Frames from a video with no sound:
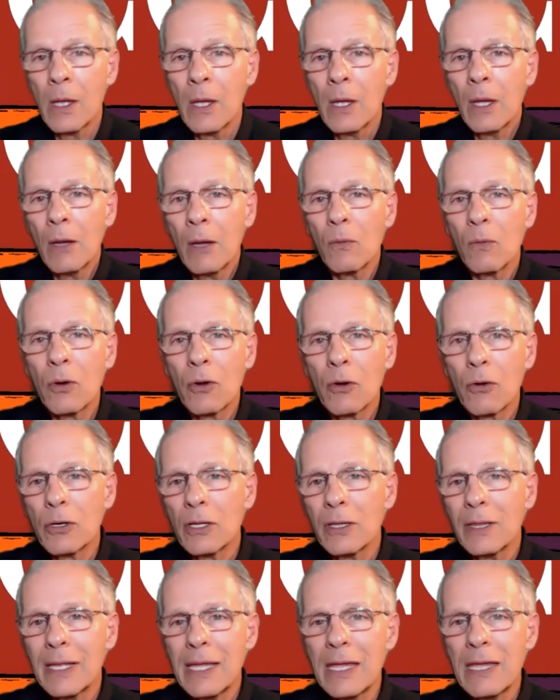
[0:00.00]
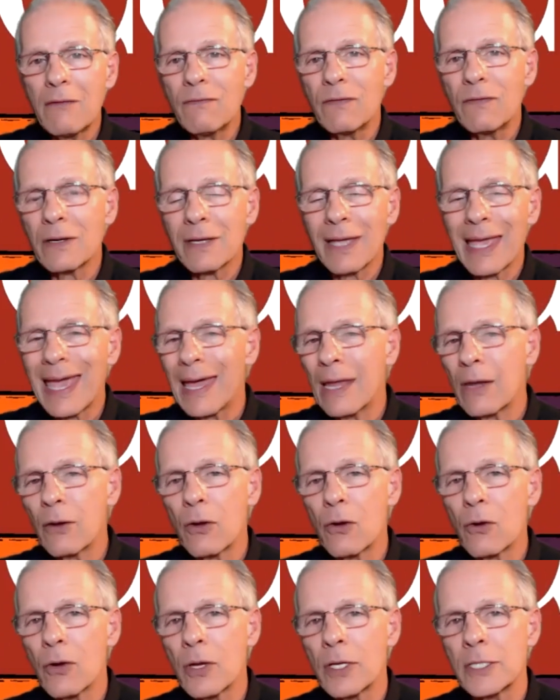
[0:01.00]
We're going to leave the
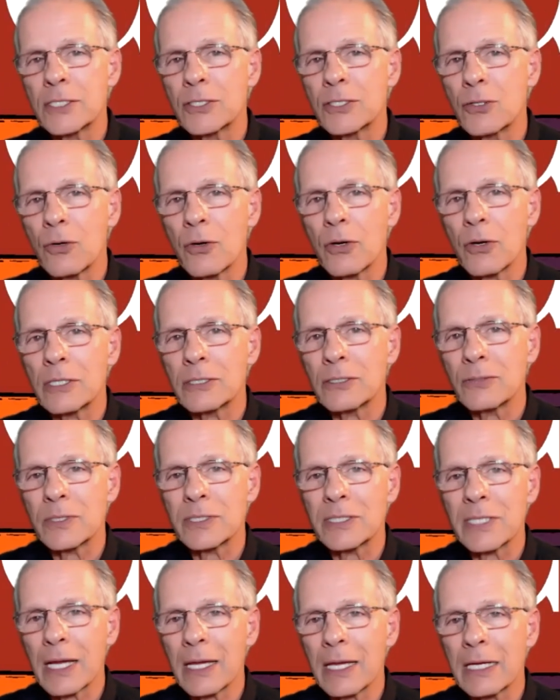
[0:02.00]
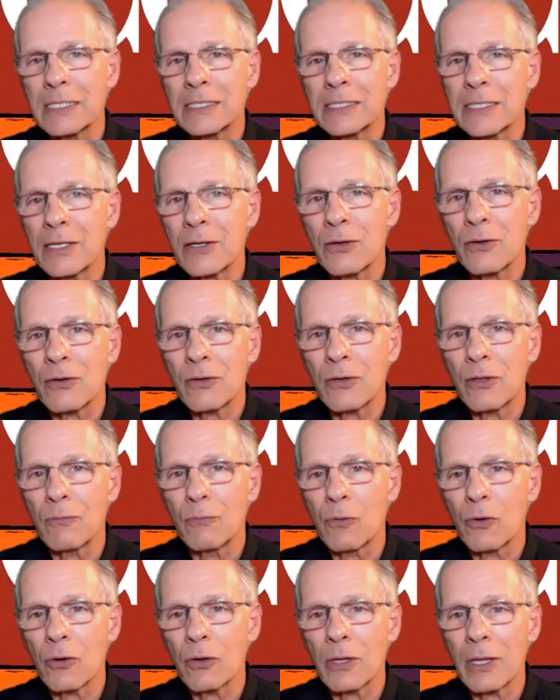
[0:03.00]
category stories, which I consider the
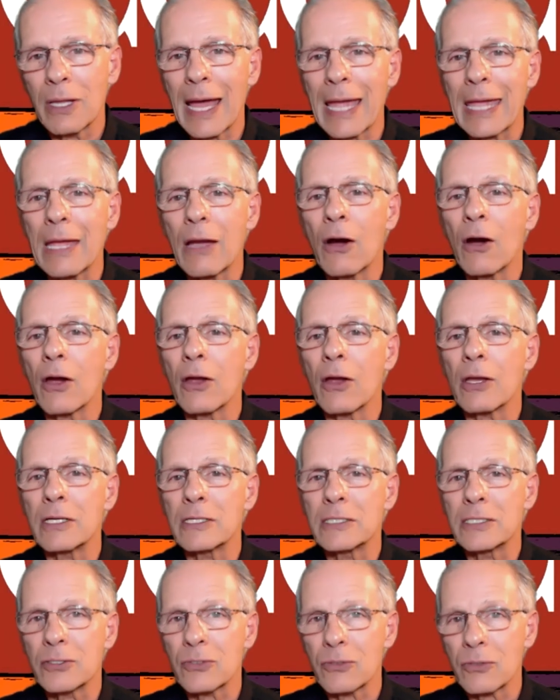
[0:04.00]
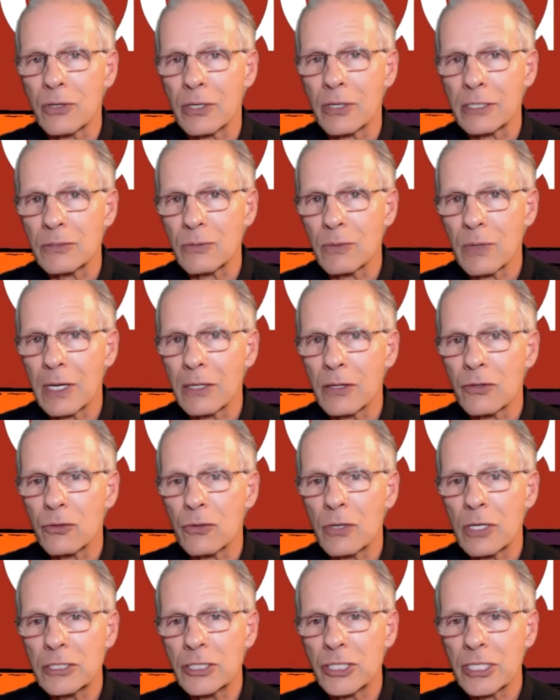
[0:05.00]
more light-hearted stories. We had
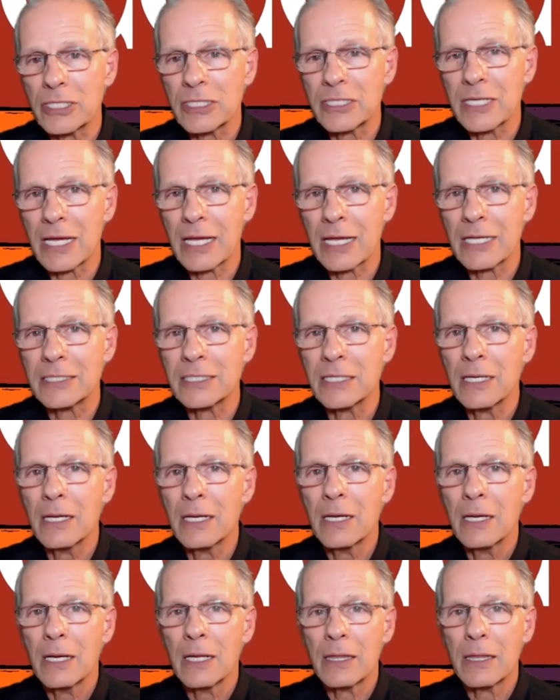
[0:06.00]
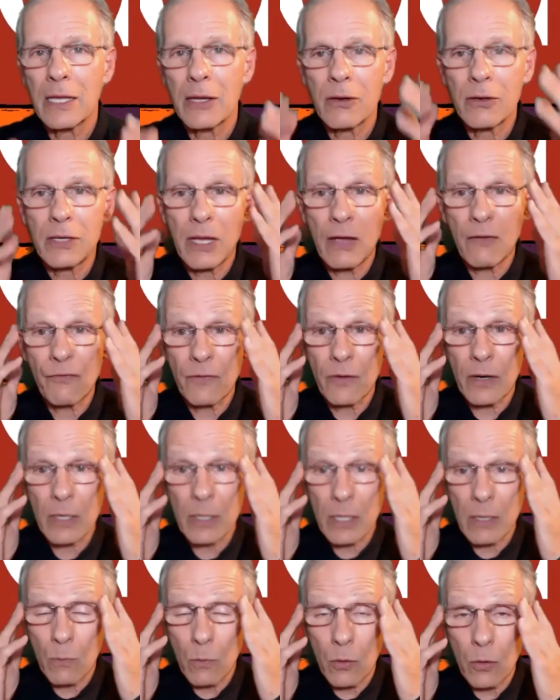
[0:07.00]
3 Chistes. They're
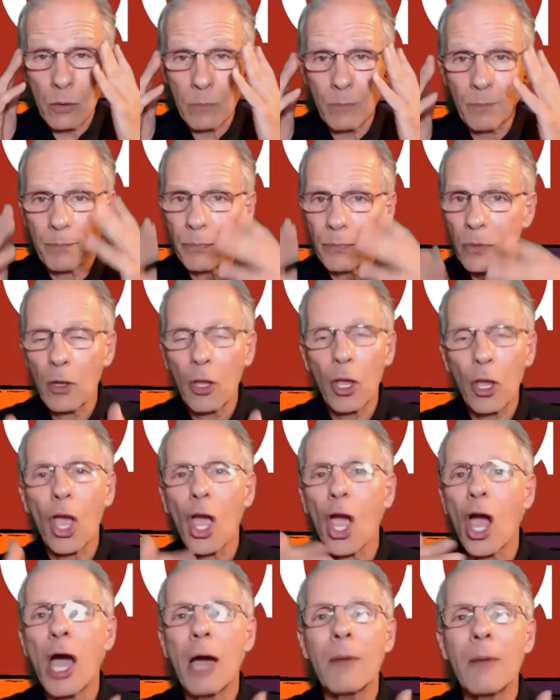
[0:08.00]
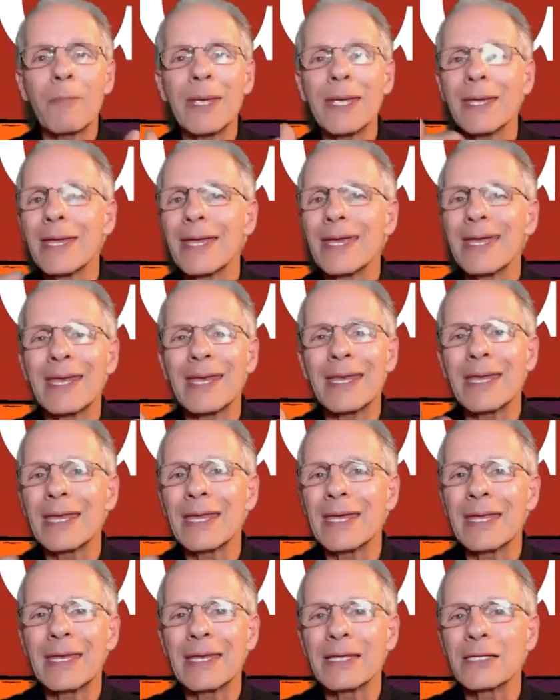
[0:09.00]
definitely more comic in
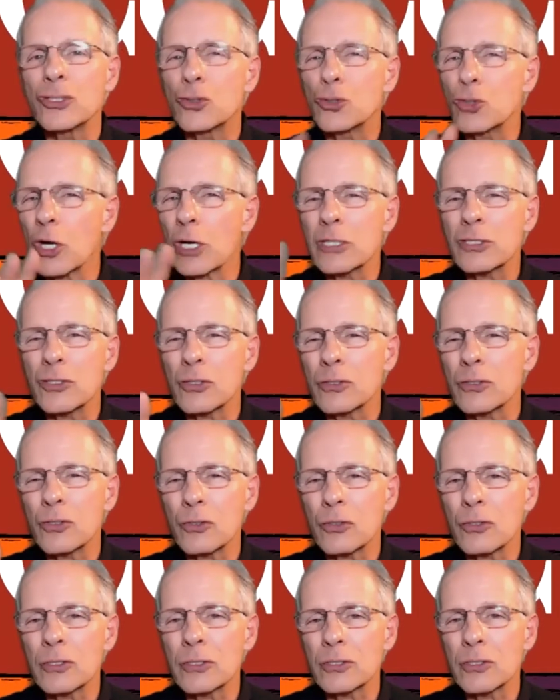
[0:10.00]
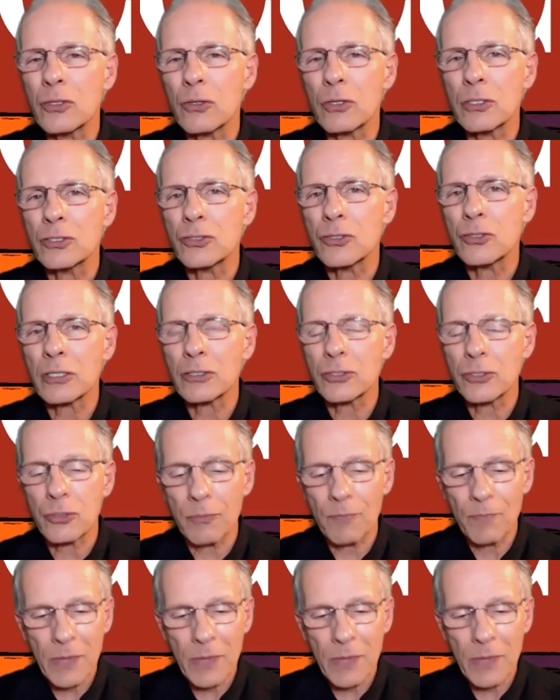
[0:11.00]
structure, story structure.